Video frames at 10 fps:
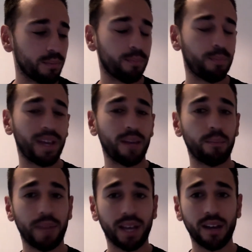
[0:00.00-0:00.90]

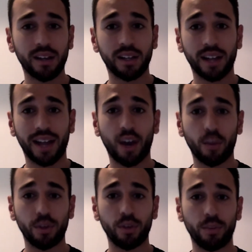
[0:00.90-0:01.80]
being bigger going to
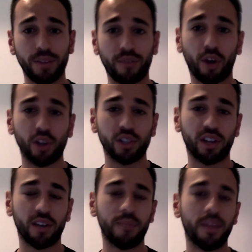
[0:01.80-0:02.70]
help you be
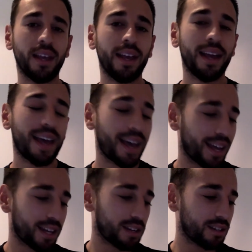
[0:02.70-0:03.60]
faster?
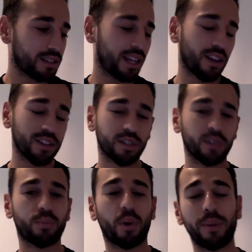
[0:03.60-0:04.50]
And the answer
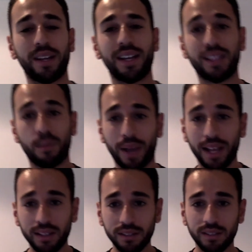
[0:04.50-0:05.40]
is probably it
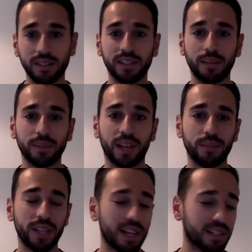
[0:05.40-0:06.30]
depends.
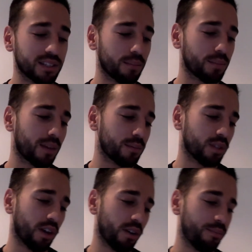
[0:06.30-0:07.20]
Sometimes yes, sometimes
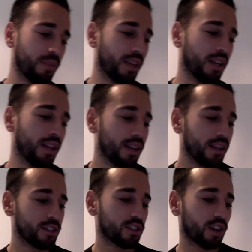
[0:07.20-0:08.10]
no.
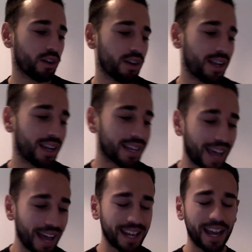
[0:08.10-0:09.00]
So it
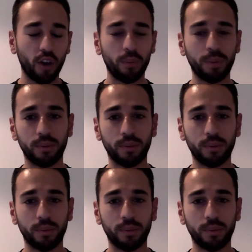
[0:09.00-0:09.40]
can help.